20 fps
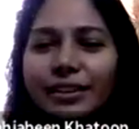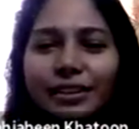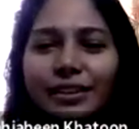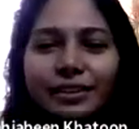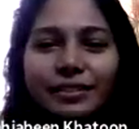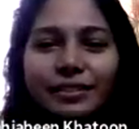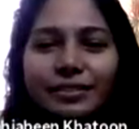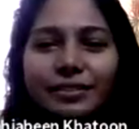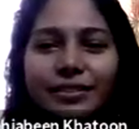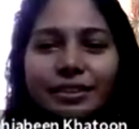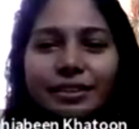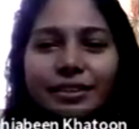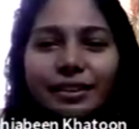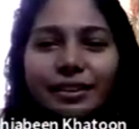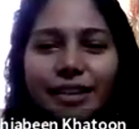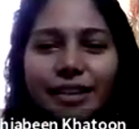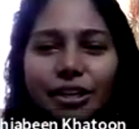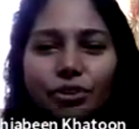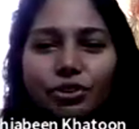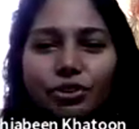uh,
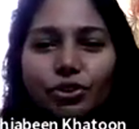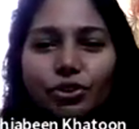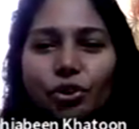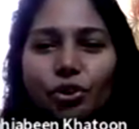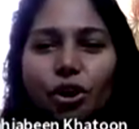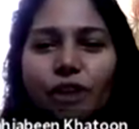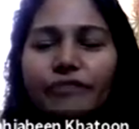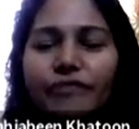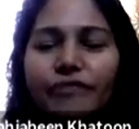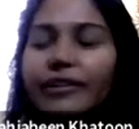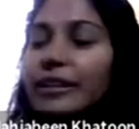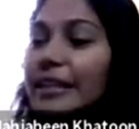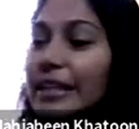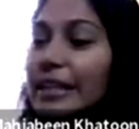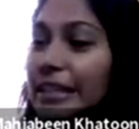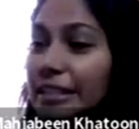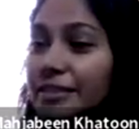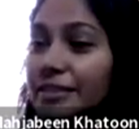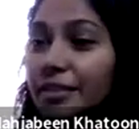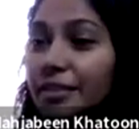then you took off and then
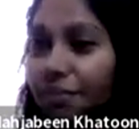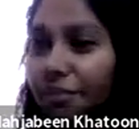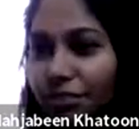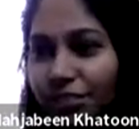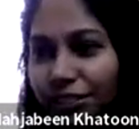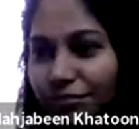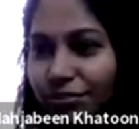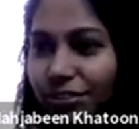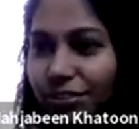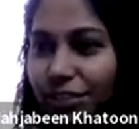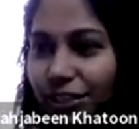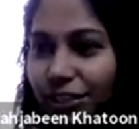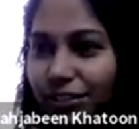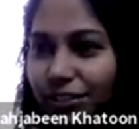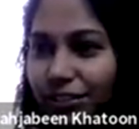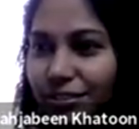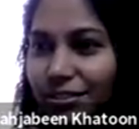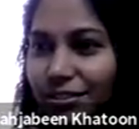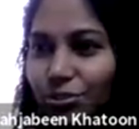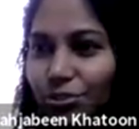the service have started
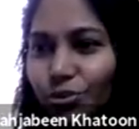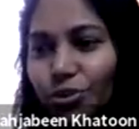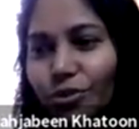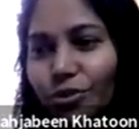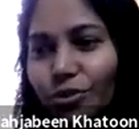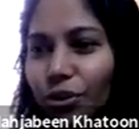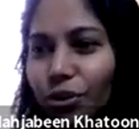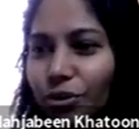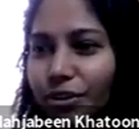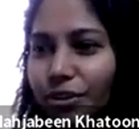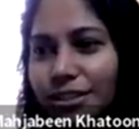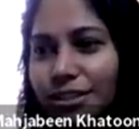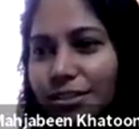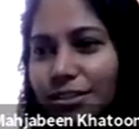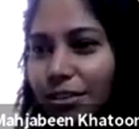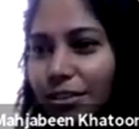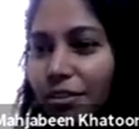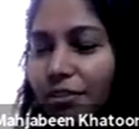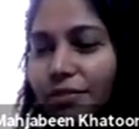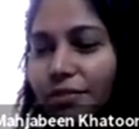so you've already
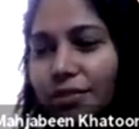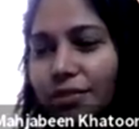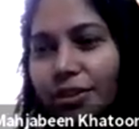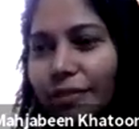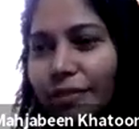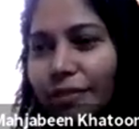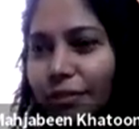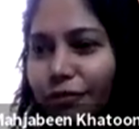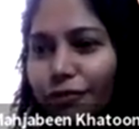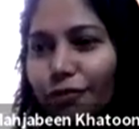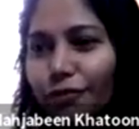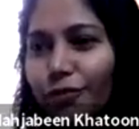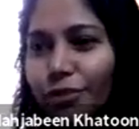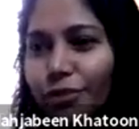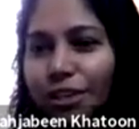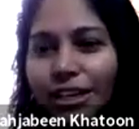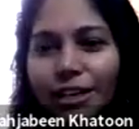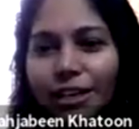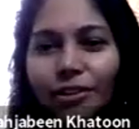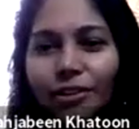served given food
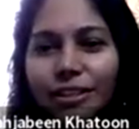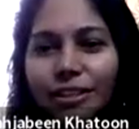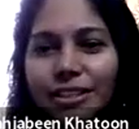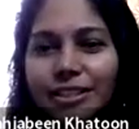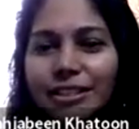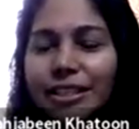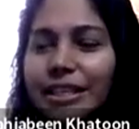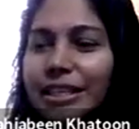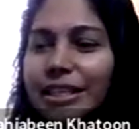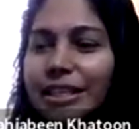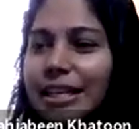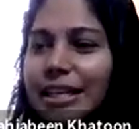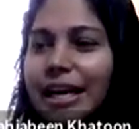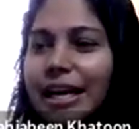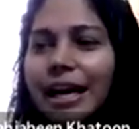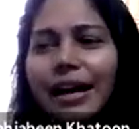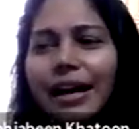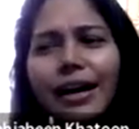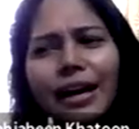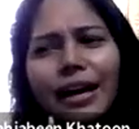and all these things
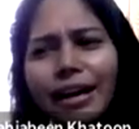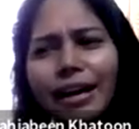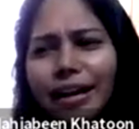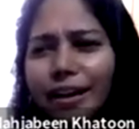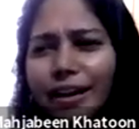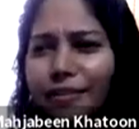I